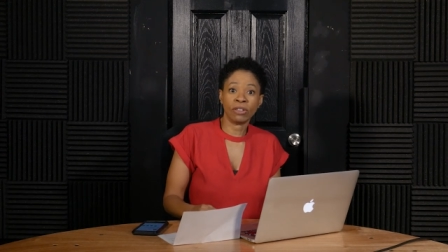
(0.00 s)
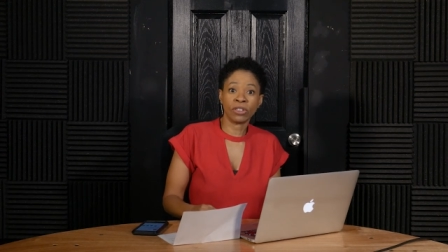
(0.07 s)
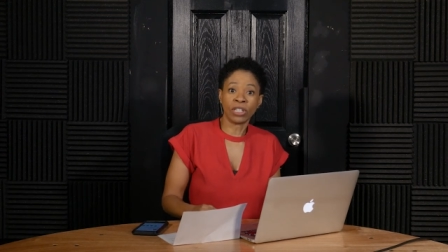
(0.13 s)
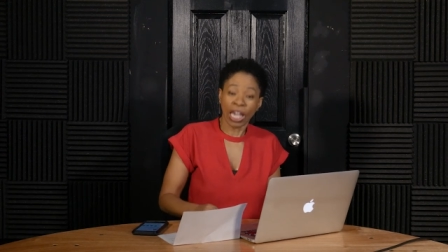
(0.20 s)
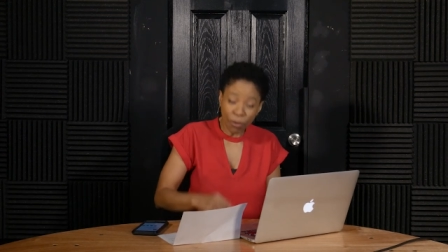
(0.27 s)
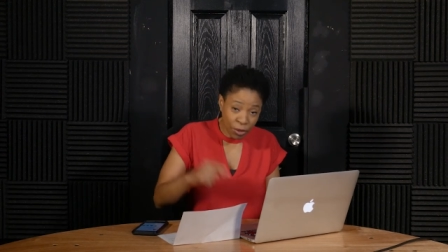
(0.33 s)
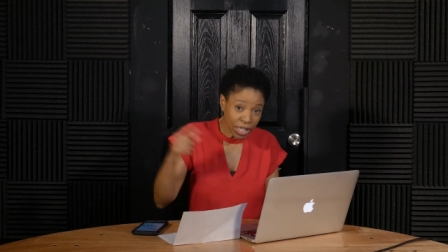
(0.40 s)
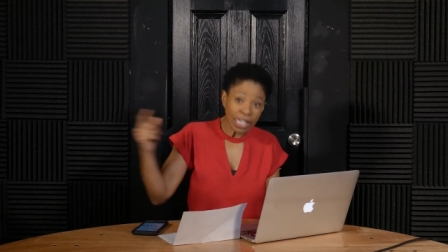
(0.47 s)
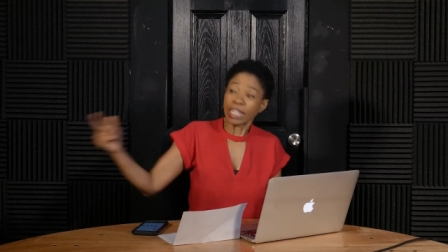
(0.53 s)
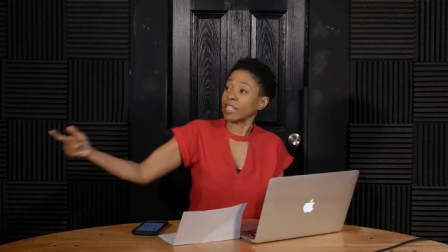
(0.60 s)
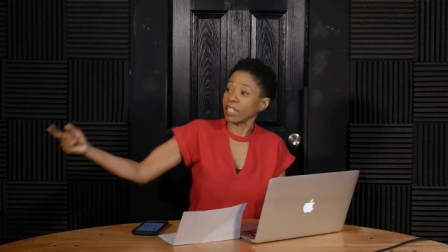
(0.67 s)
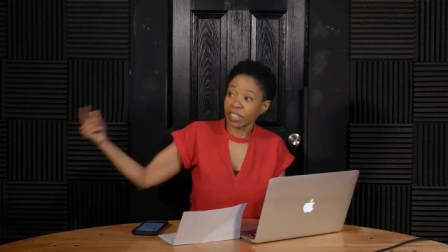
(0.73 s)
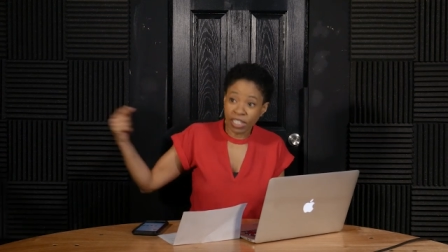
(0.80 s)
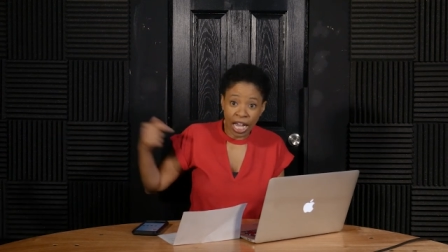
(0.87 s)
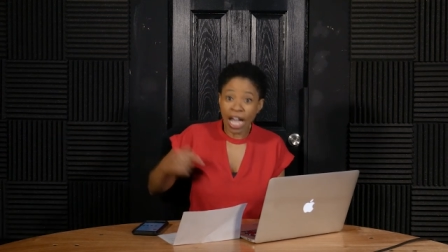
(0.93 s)
Can we get
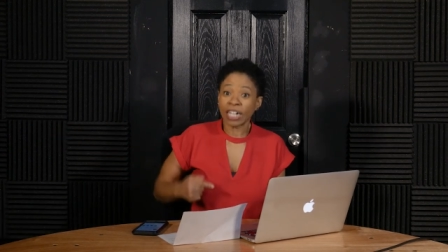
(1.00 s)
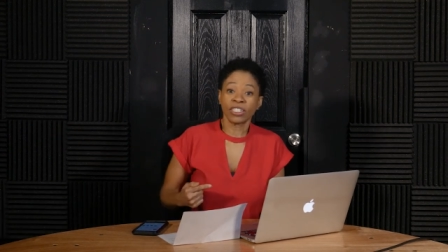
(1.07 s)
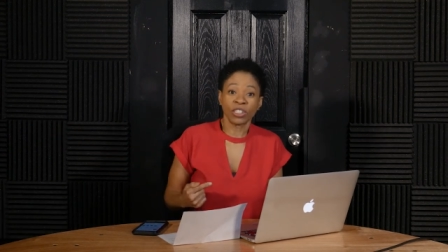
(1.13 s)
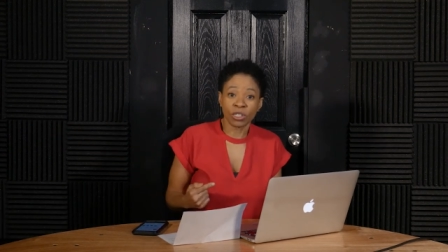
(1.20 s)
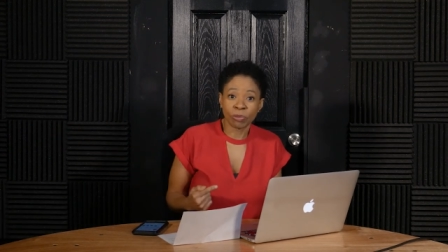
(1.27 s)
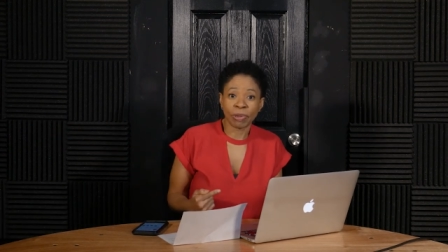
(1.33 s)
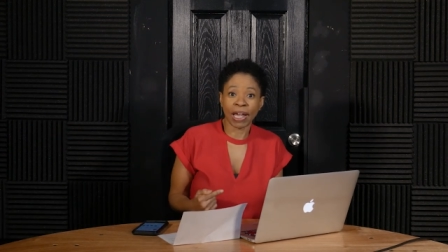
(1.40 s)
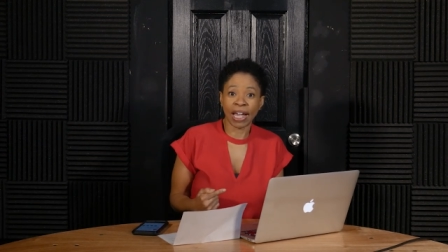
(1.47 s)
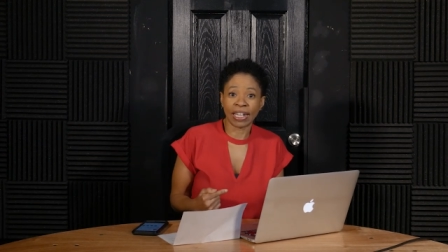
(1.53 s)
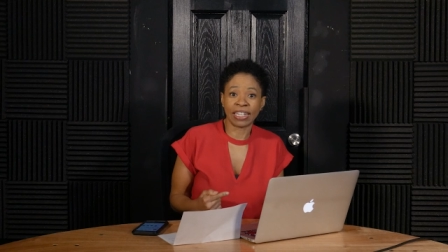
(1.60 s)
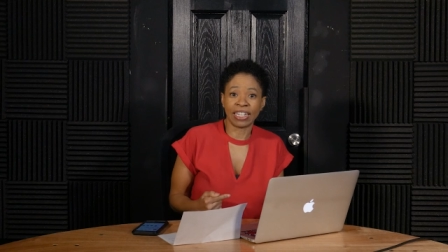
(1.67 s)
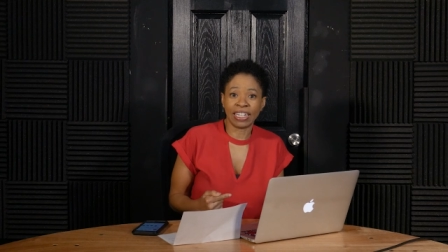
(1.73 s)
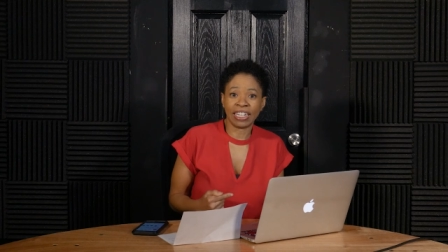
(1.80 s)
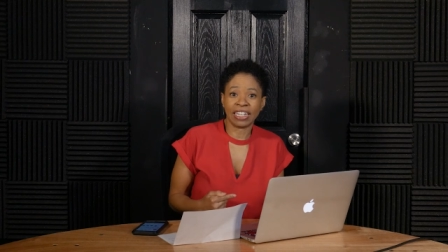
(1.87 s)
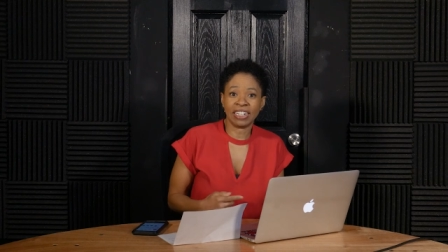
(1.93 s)
the doctor back
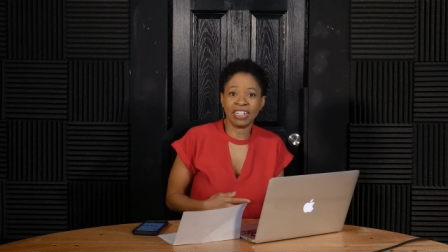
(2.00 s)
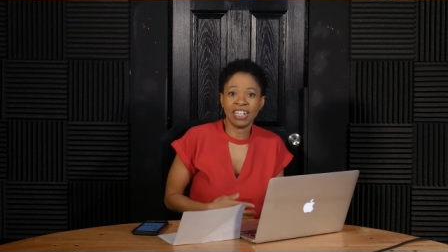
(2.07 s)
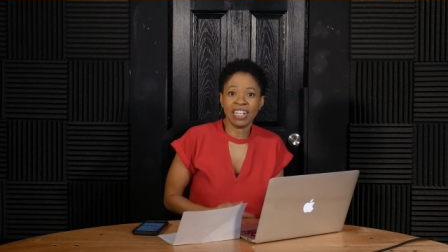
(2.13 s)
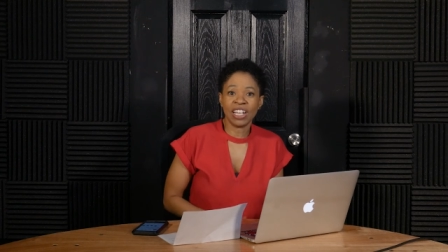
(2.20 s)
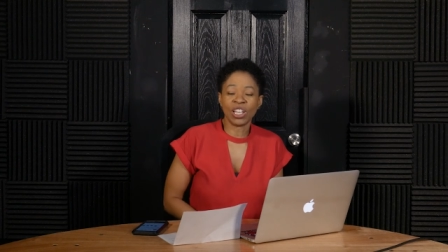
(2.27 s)
in?"